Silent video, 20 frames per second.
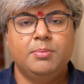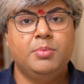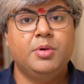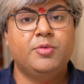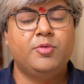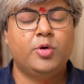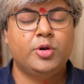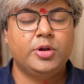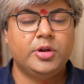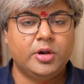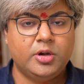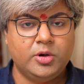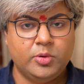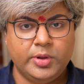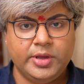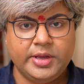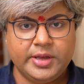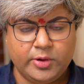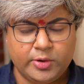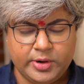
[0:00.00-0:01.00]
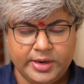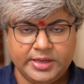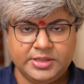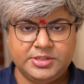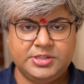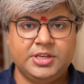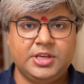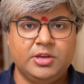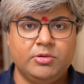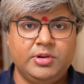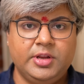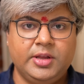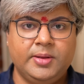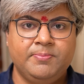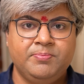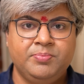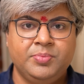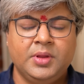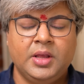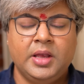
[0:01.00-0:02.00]
before you are doing or
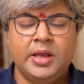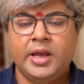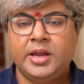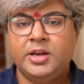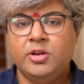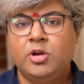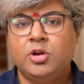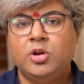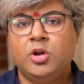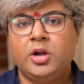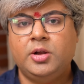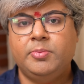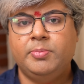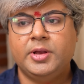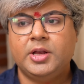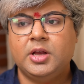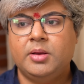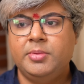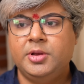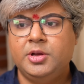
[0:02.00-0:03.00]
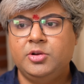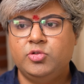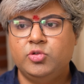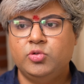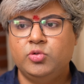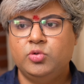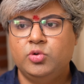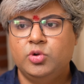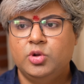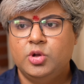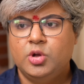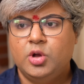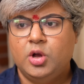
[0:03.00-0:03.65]
executing, and you are not becoming too